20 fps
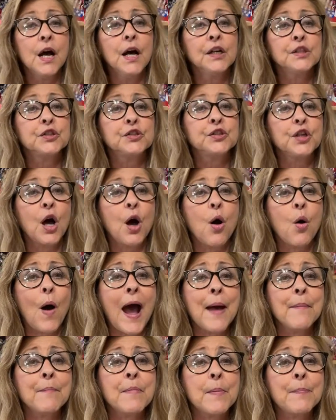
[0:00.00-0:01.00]
So
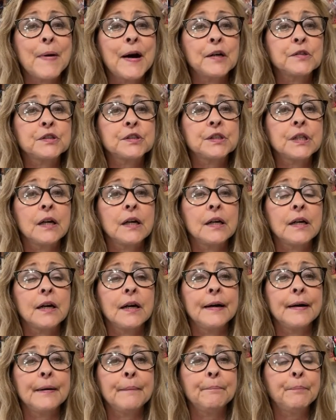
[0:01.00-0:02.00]
I'm about to
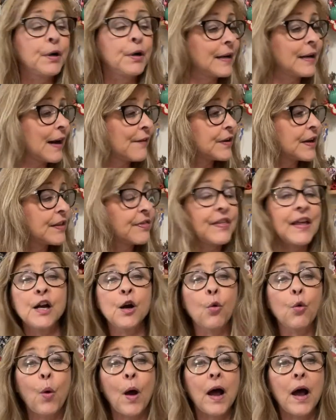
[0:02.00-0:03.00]
um, put everything
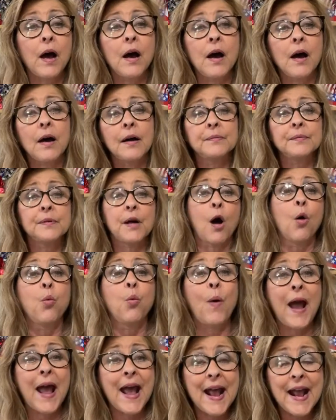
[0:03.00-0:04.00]
aw uh,
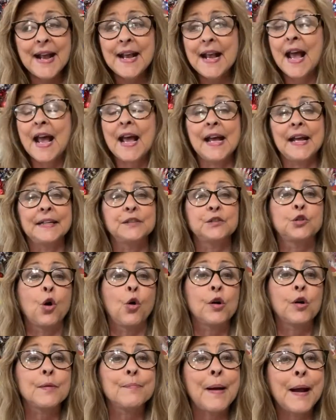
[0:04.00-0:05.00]
away and
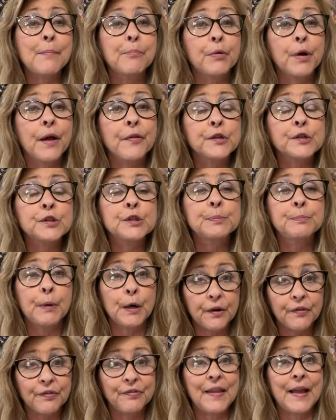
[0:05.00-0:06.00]
go to my brother's
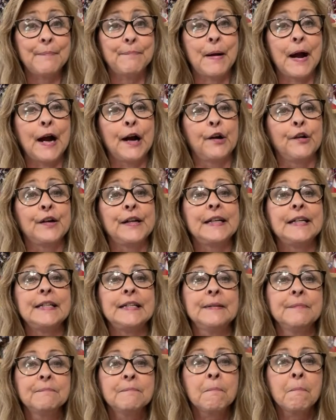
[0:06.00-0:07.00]
birthday party.
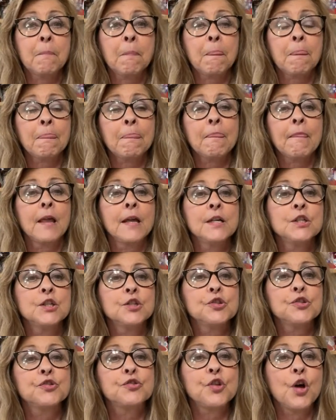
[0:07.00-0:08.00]

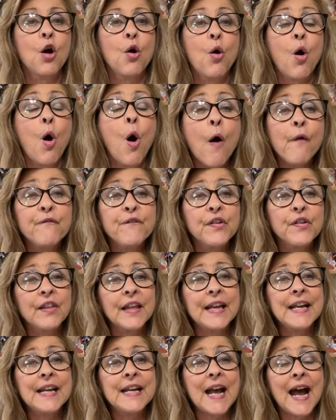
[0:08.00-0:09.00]
So
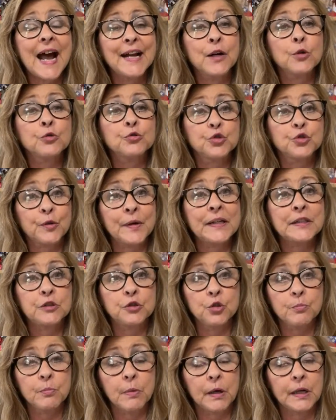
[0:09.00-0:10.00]
hopefully I don't drink
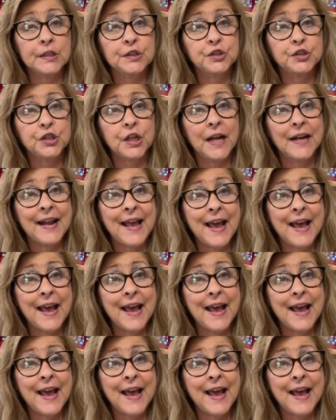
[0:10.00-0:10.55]
too much and